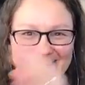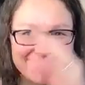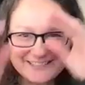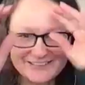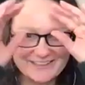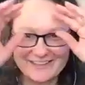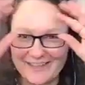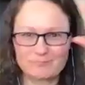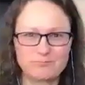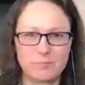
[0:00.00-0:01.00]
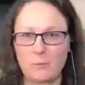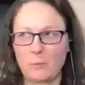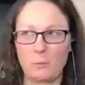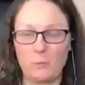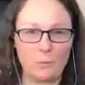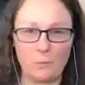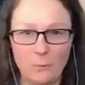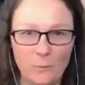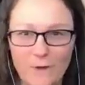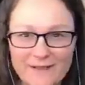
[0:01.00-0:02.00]
And that's already like,
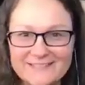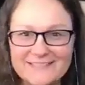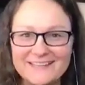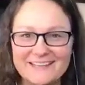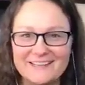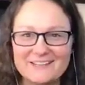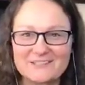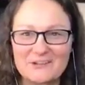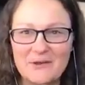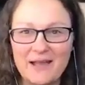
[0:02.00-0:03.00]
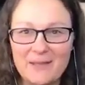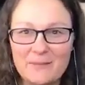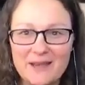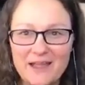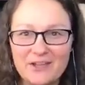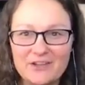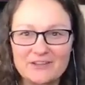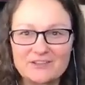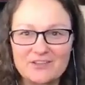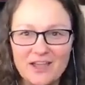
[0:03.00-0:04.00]
what? So I mean, I
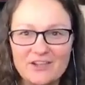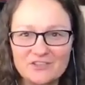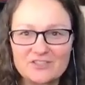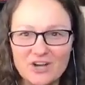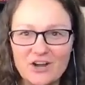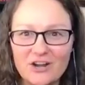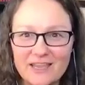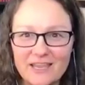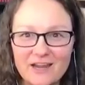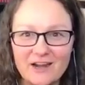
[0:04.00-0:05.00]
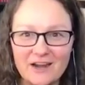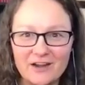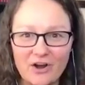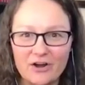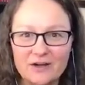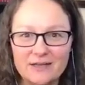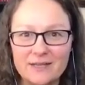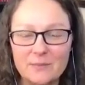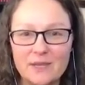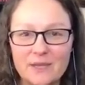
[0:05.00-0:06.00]
could start here and
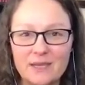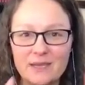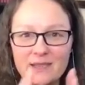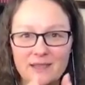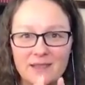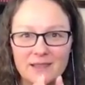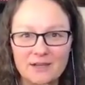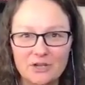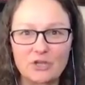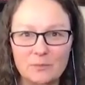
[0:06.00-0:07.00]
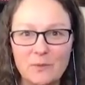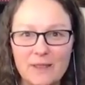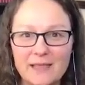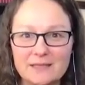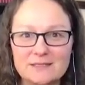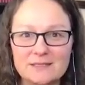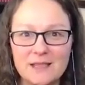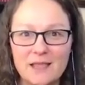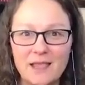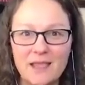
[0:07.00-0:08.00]
already be in a good
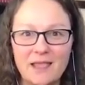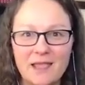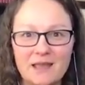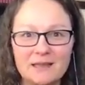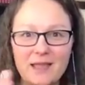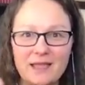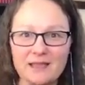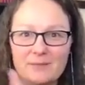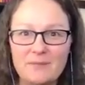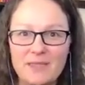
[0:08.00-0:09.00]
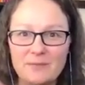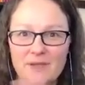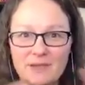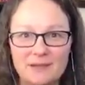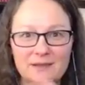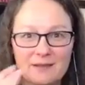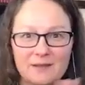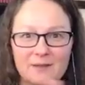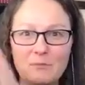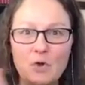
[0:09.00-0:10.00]
place. And yet maybe
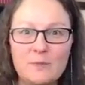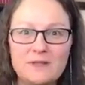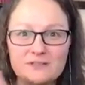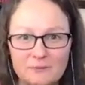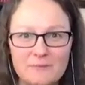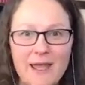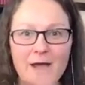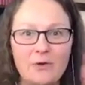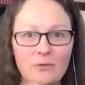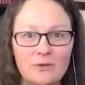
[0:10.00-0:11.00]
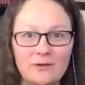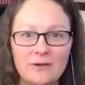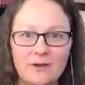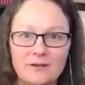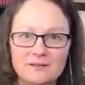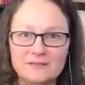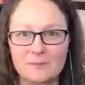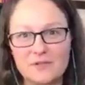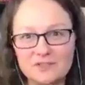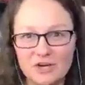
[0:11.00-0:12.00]
moments from now,
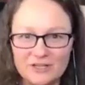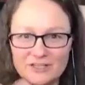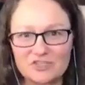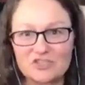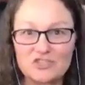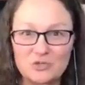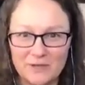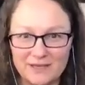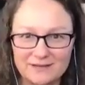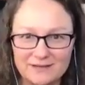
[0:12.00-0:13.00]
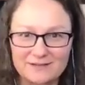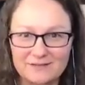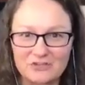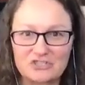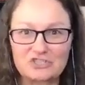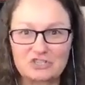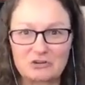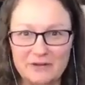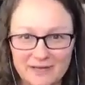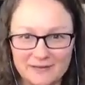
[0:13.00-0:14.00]
something's already stewing or
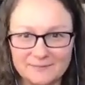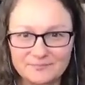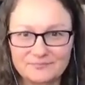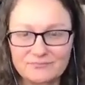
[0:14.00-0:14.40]
stirring.